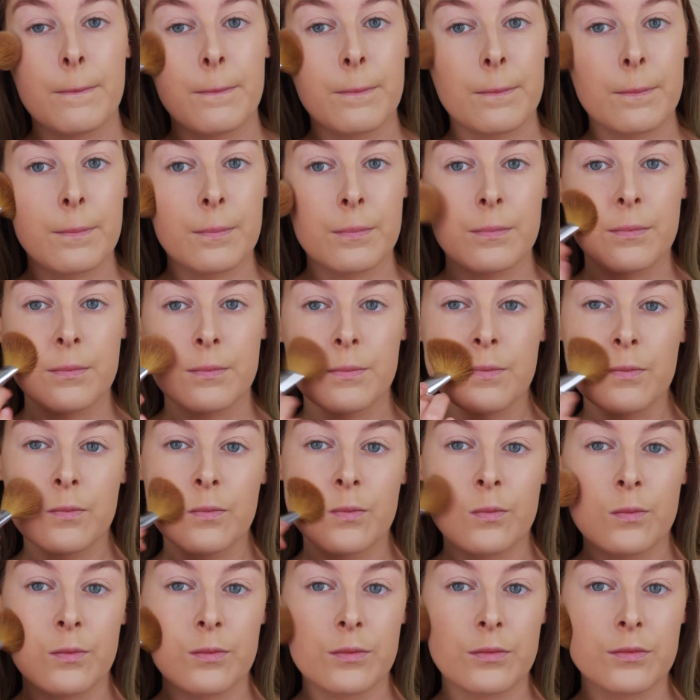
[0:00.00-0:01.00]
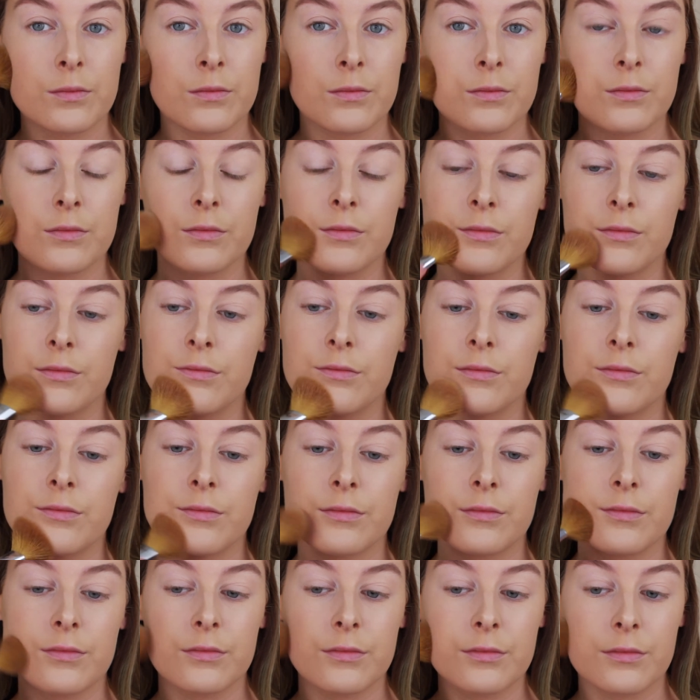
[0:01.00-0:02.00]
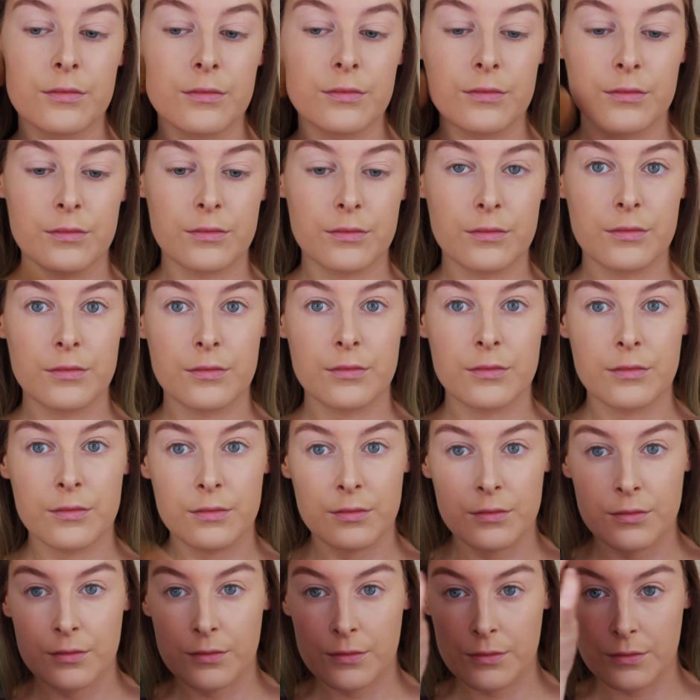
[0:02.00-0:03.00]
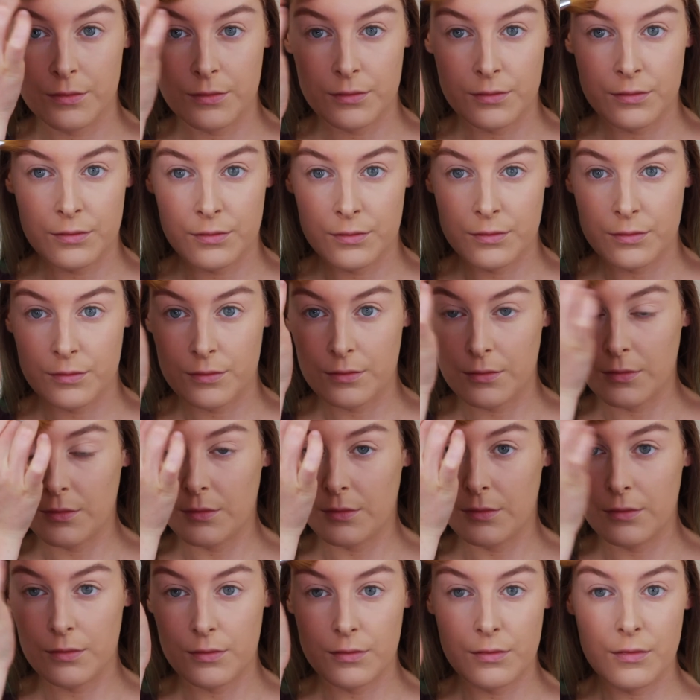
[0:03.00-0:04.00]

(no one is talking)